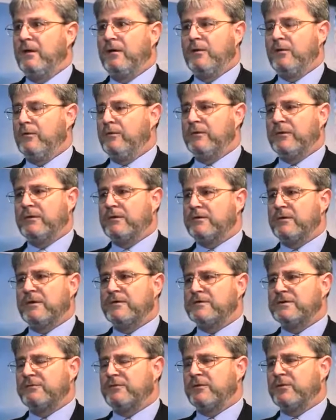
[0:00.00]
over
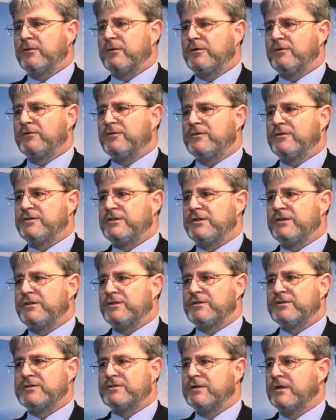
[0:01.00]
several hundred years.